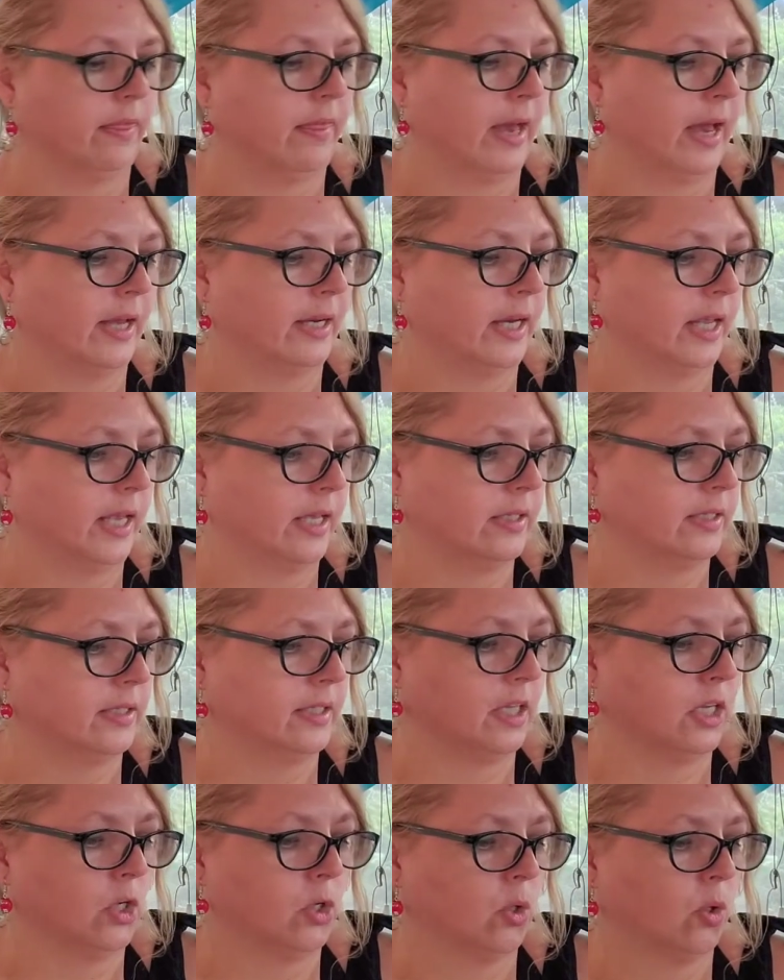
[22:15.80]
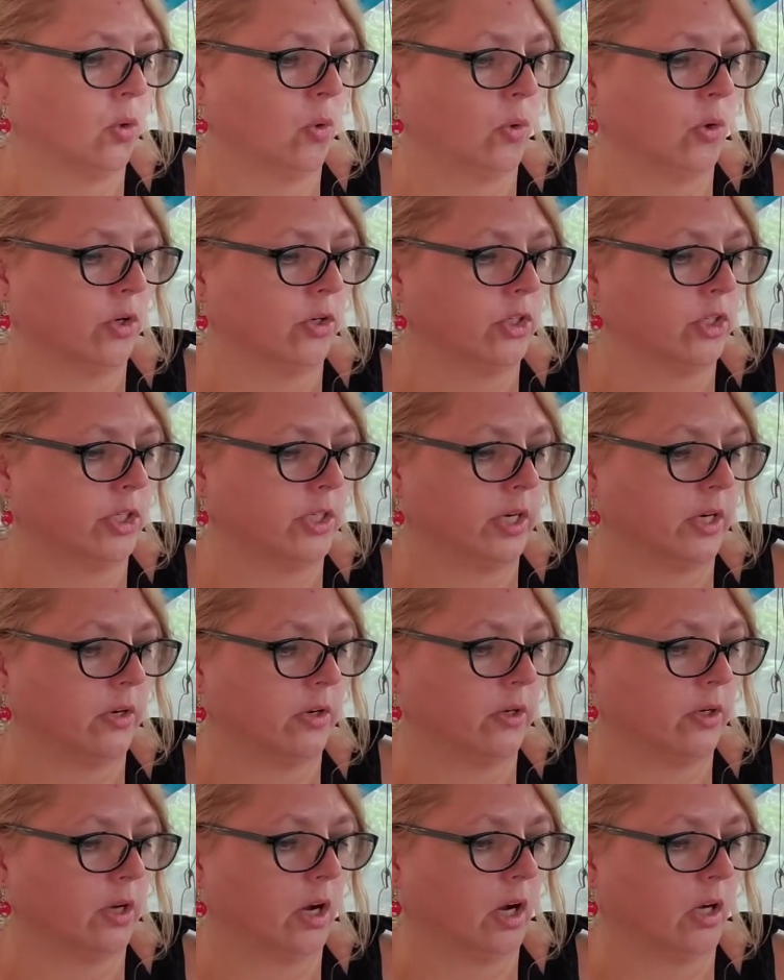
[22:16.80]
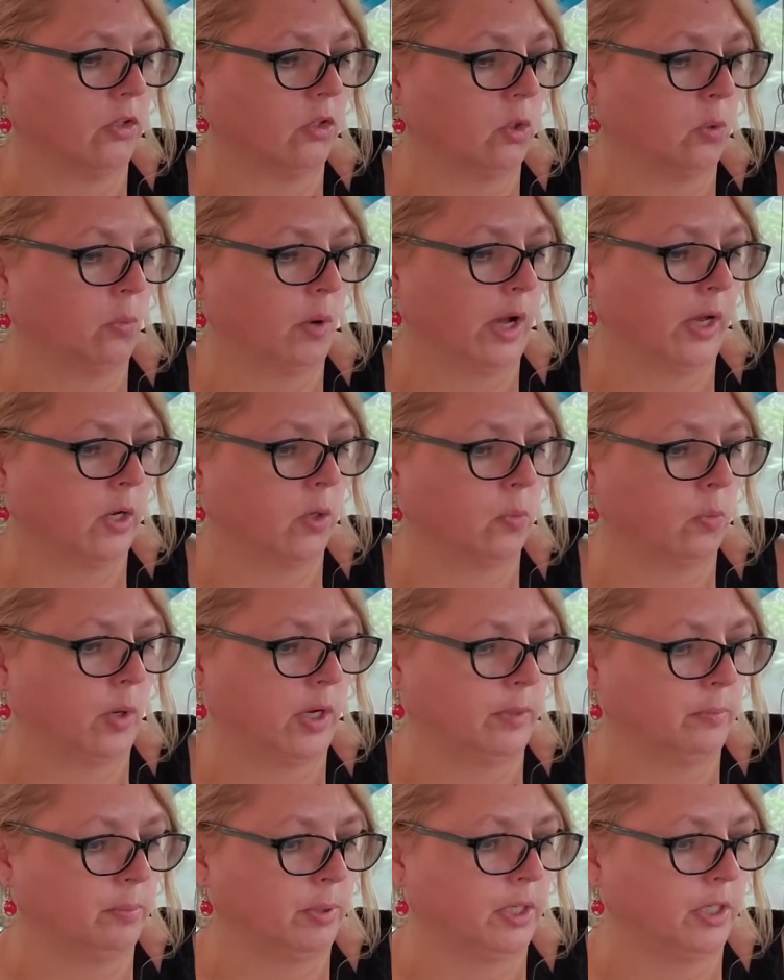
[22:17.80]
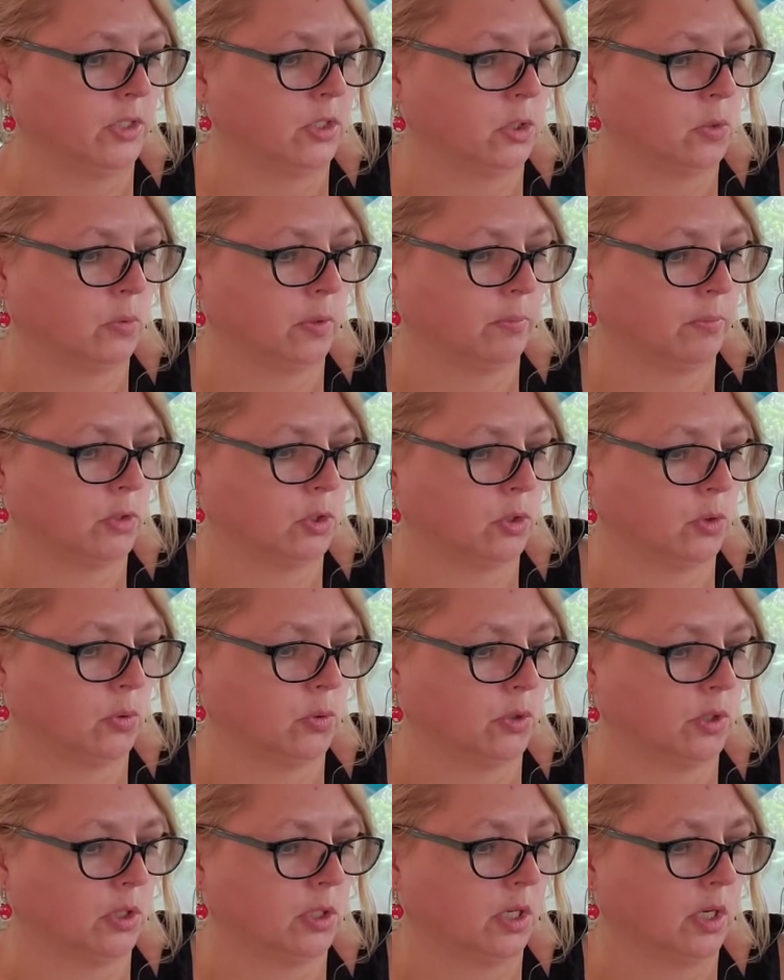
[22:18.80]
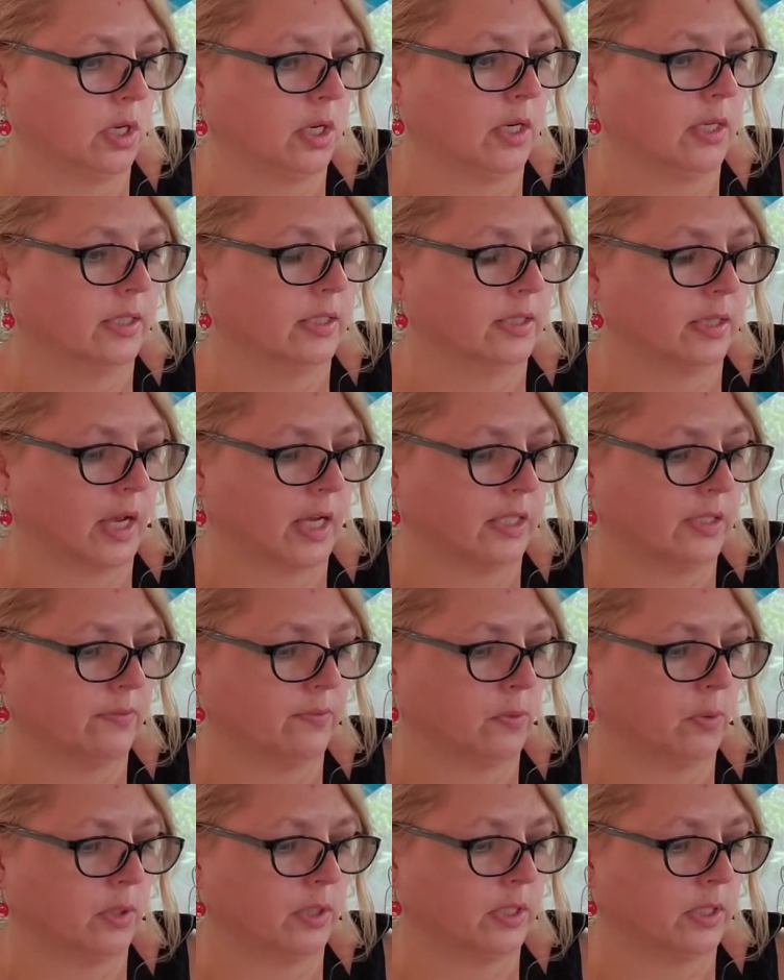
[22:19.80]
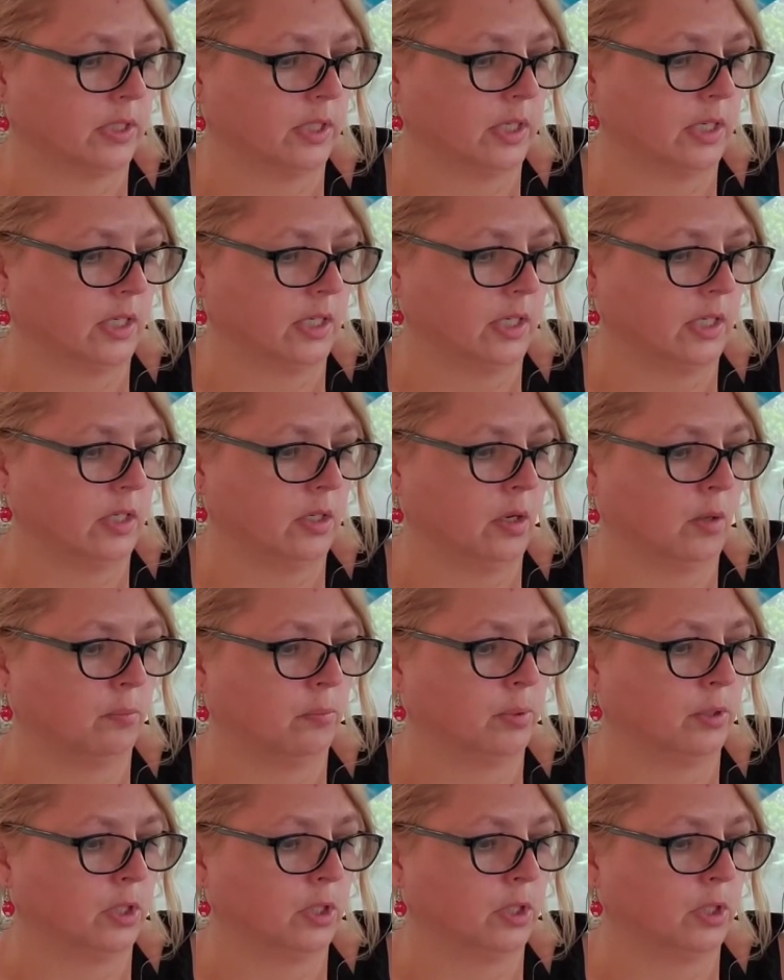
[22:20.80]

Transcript: That is the core shirred underwire one-piece swimsuit size 14,